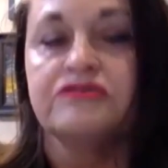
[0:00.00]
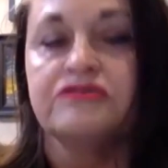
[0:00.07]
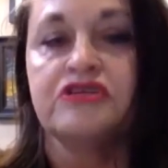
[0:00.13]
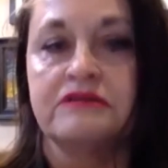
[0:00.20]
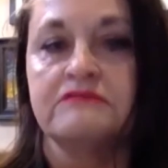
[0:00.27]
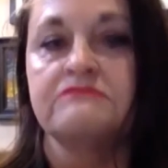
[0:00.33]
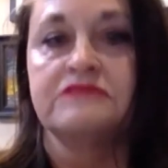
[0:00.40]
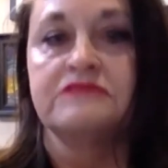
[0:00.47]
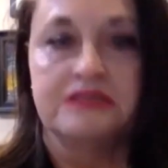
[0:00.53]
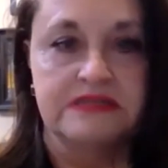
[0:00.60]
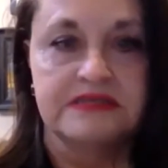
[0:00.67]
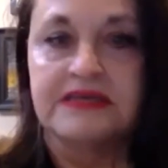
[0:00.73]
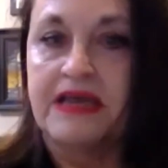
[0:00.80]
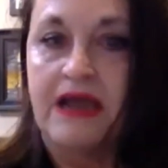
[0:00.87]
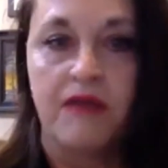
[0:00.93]
She'd
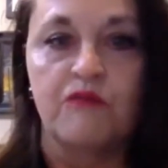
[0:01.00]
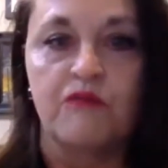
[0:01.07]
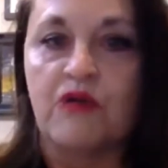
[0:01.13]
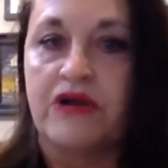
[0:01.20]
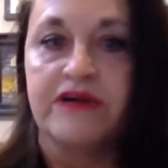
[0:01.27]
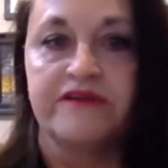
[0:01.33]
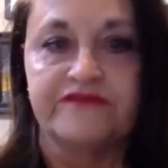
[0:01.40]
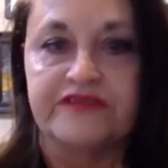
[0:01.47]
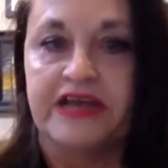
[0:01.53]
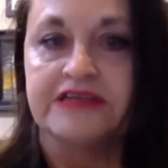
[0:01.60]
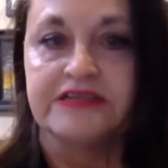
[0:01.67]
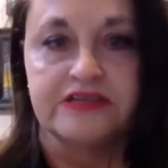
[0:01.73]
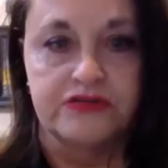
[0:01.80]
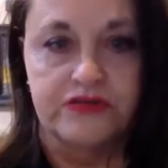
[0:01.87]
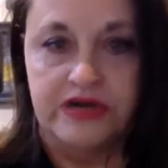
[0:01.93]
say, I'm wearing a
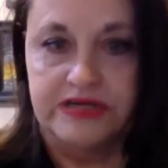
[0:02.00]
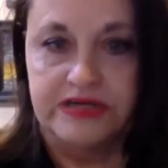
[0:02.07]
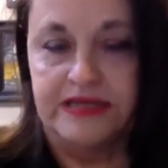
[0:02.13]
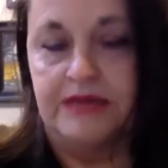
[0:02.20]
fiesta dress,